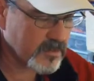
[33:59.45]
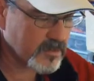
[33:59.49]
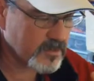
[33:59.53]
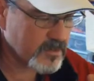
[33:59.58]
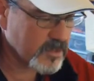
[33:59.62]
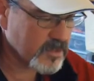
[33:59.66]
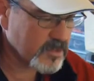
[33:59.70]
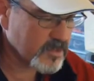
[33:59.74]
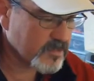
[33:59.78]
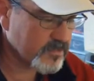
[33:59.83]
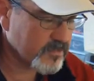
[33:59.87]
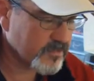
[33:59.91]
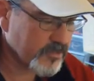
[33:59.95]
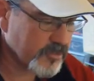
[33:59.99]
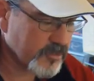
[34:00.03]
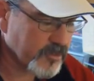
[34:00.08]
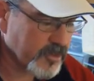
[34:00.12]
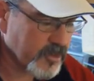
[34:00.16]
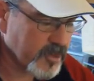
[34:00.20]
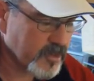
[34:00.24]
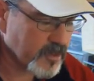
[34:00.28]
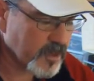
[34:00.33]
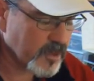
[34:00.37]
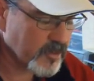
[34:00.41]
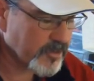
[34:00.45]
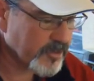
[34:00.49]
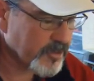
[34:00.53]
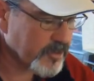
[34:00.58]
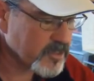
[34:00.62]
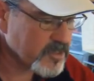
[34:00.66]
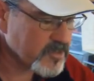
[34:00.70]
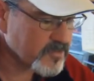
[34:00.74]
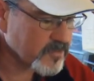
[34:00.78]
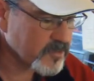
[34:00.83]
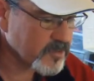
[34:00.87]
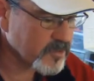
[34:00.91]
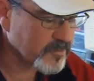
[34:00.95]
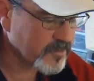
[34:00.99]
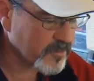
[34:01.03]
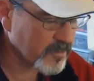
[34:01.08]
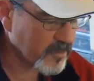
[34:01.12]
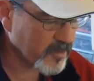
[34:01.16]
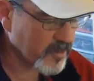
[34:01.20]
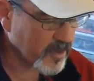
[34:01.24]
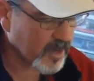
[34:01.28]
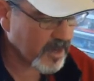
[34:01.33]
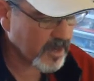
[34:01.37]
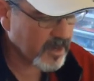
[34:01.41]
Just throwing them out there as food for
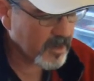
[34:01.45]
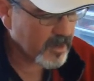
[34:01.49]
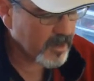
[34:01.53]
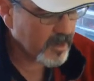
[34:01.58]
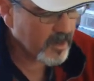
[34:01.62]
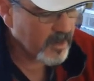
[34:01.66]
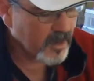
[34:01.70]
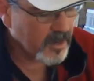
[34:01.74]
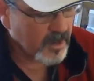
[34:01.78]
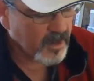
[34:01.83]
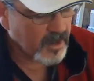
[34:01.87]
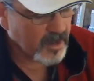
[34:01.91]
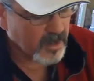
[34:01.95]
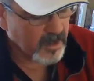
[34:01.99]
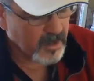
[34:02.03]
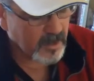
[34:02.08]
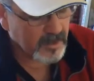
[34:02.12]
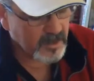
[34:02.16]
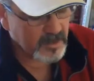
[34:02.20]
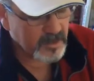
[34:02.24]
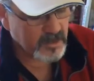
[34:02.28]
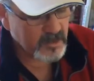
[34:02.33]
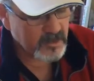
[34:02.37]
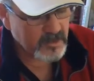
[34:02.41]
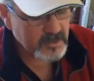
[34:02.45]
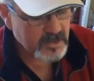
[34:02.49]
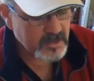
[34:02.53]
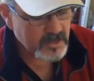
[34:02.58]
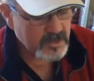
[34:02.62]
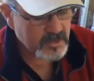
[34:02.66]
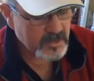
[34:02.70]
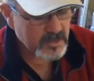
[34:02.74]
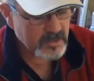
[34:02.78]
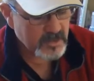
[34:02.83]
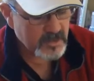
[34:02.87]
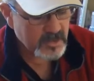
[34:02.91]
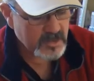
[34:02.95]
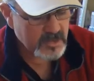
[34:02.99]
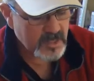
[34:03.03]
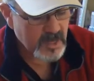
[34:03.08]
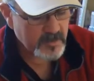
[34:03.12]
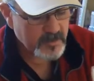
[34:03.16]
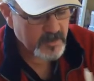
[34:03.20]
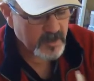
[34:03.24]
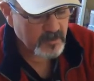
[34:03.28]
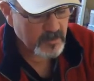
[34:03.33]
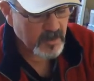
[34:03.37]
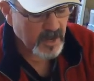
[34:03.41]
thought. Just keep in